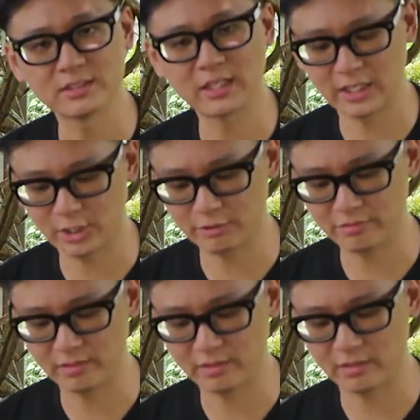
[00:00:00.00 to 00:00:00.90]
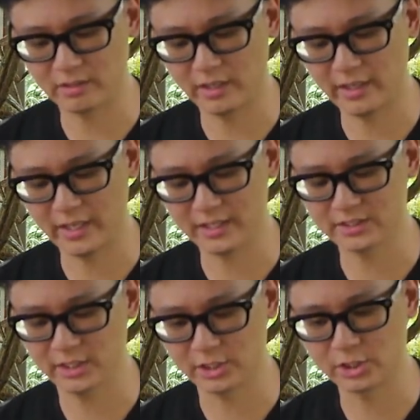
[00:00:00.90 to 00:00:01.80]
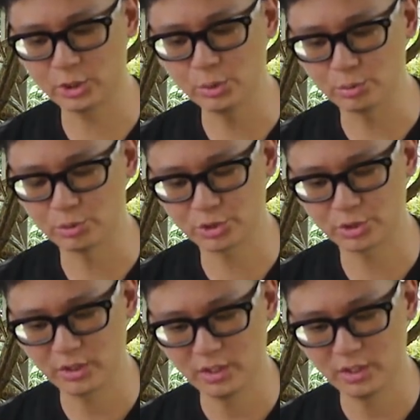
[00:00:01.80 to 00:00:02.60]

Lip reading: kind of has a huge